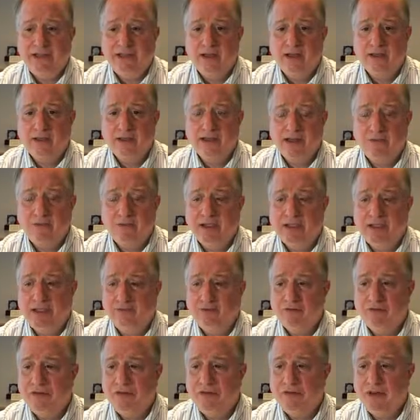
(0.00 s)
somewhat
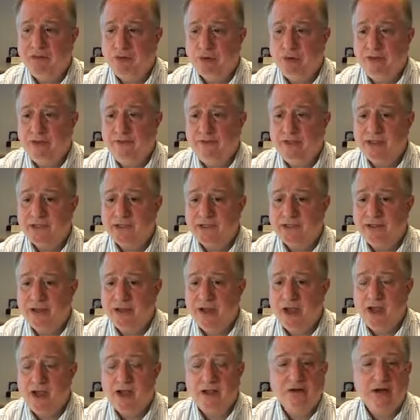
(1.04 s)
different than previous
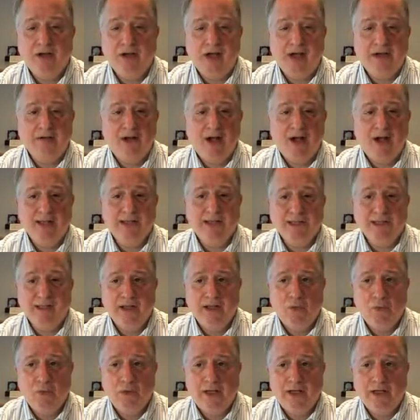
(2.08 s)
guidelines in that
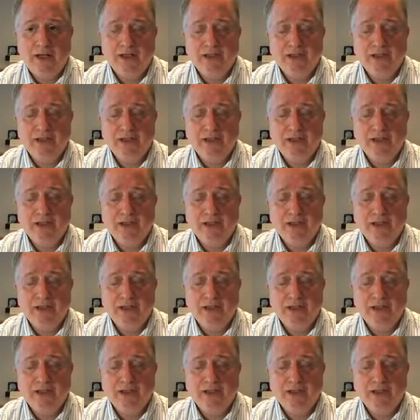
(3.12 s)
we